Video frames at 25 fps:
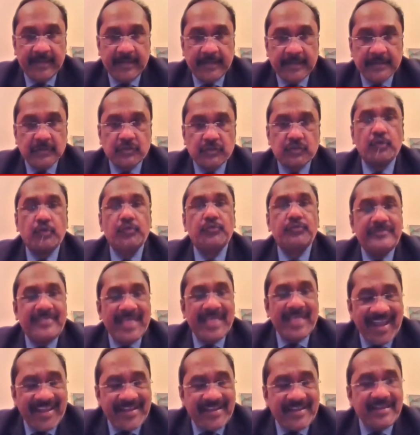So
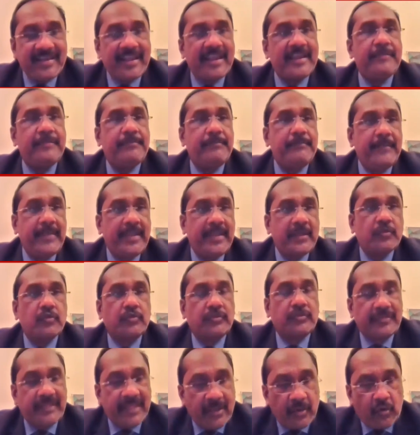that led me
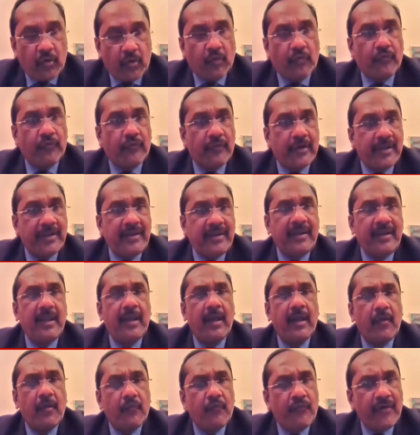to think over,
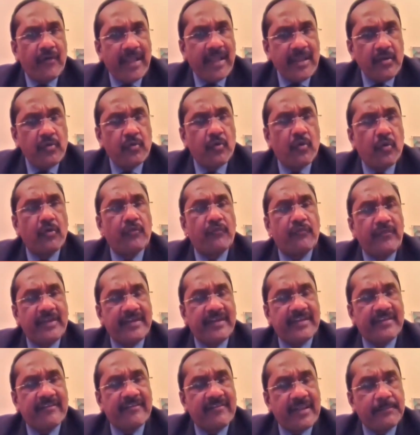why not
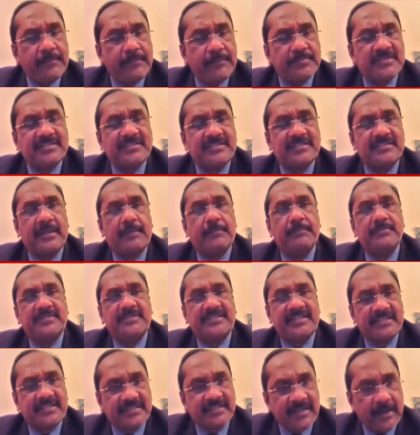we develop some
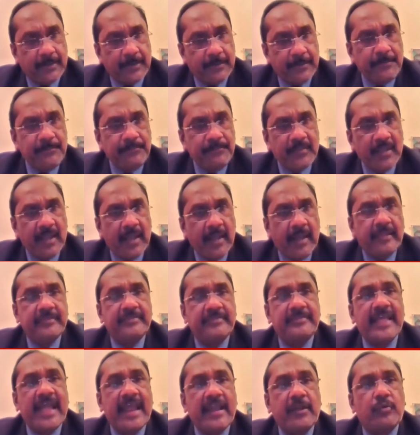system
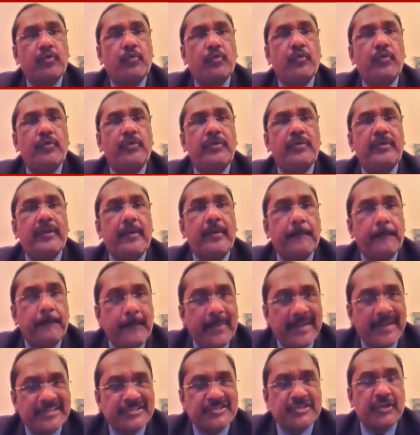that could
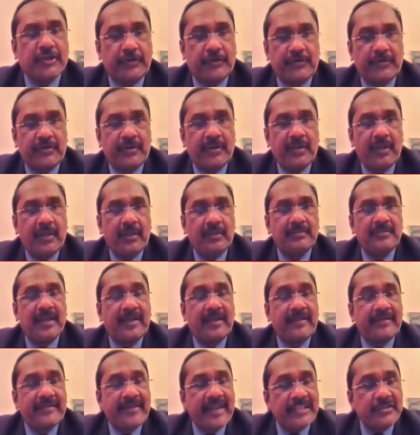measure the
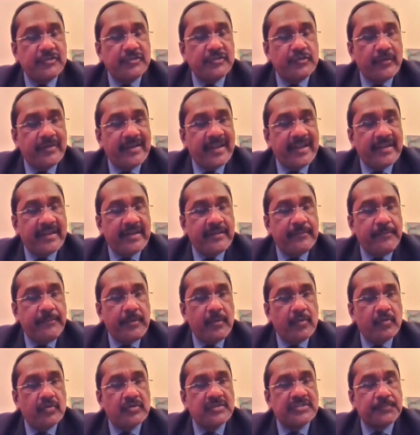graduate
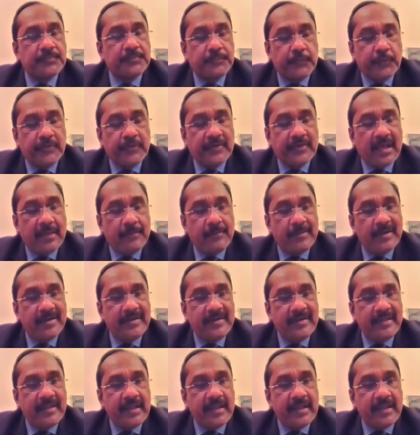attributes, program learning